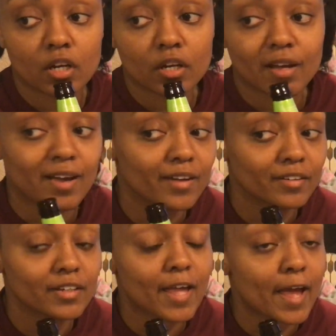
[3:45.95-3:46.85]
kind
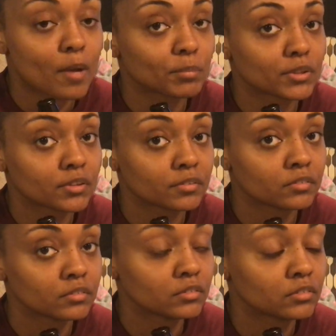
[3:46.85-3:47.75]
of napped,
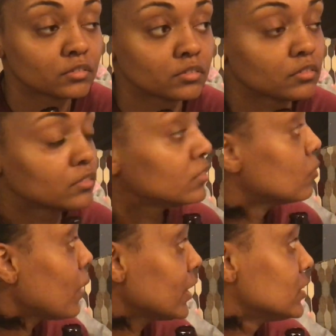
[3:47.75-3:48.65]

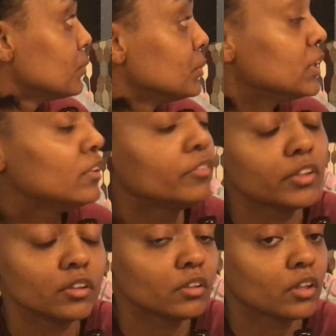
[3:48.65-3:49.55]
watched some
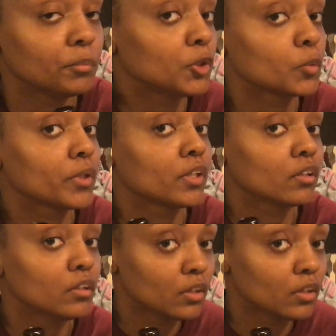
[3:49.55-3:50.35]
TV in between